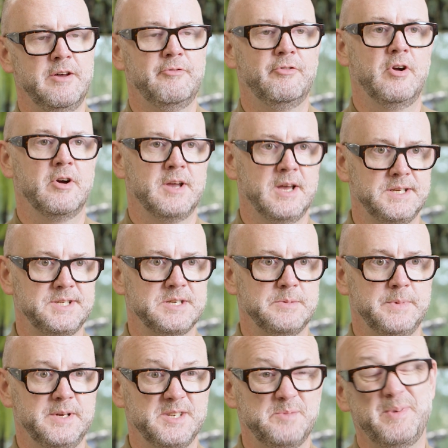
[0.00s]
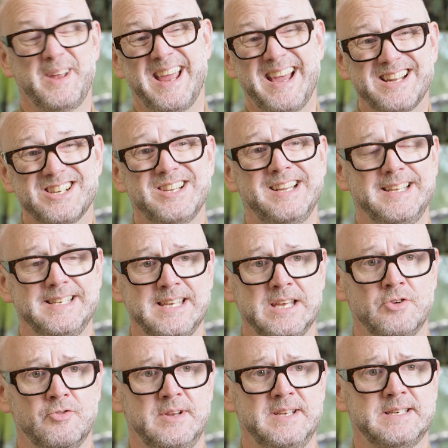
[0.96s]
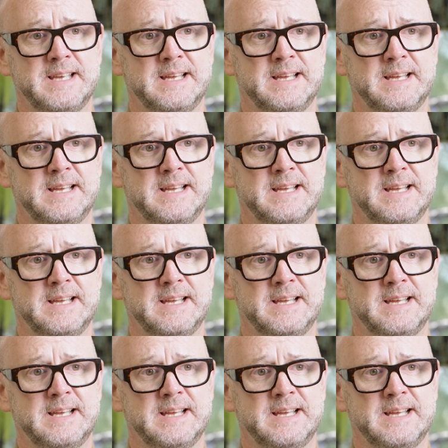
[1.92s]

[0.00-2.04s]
for our customers, but actually it's increased